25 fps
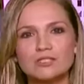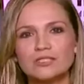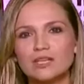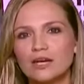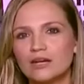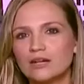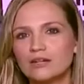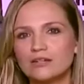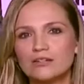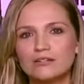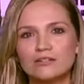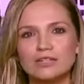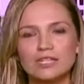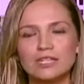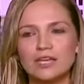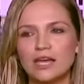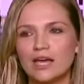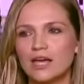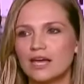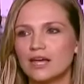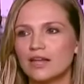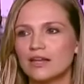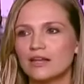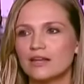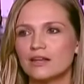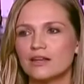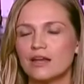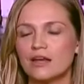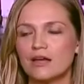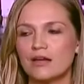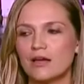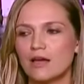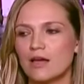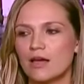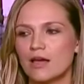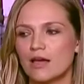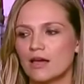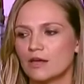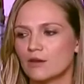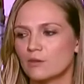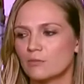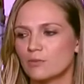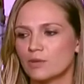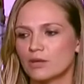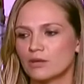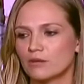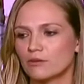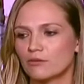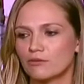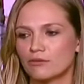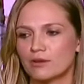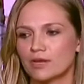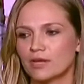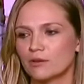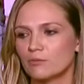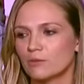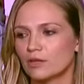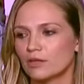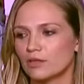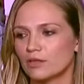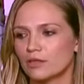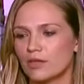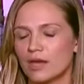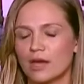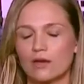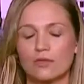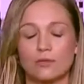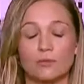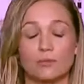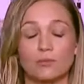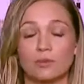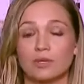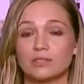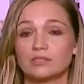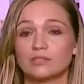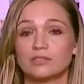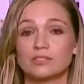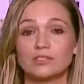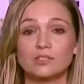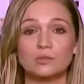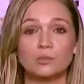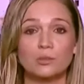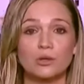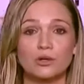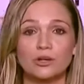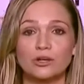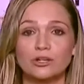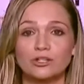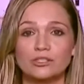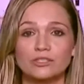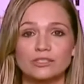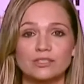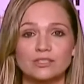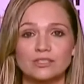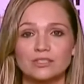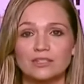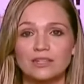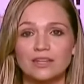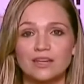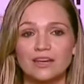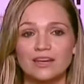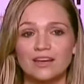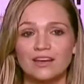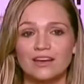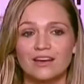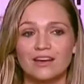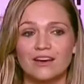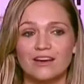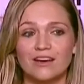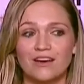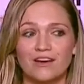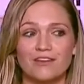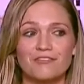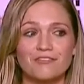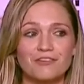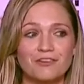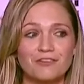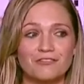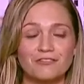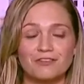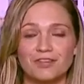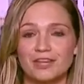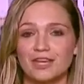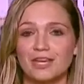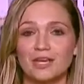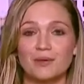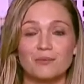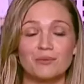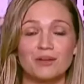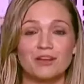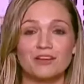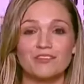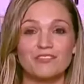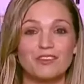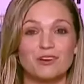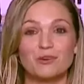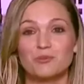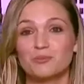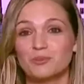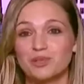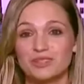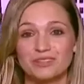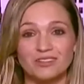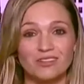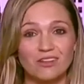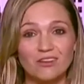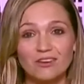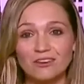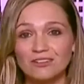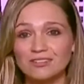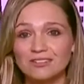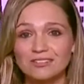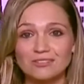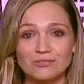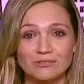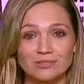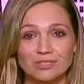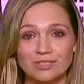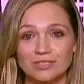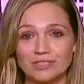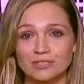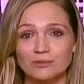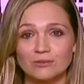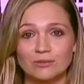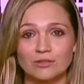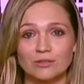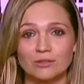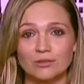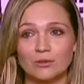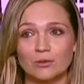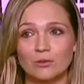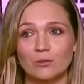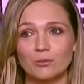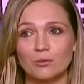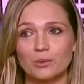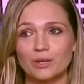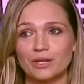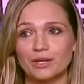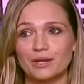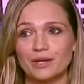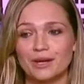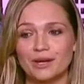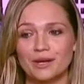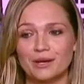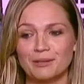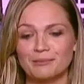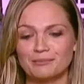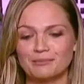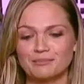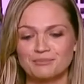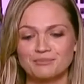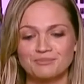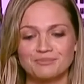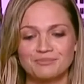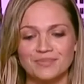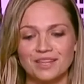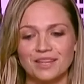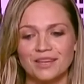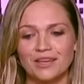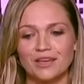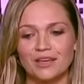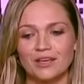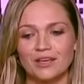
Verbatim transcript: was younger again and, I, uh, and a bit green with how the business worked and I felt for him and I felt a bit lost really mm. with it mm. all. But um,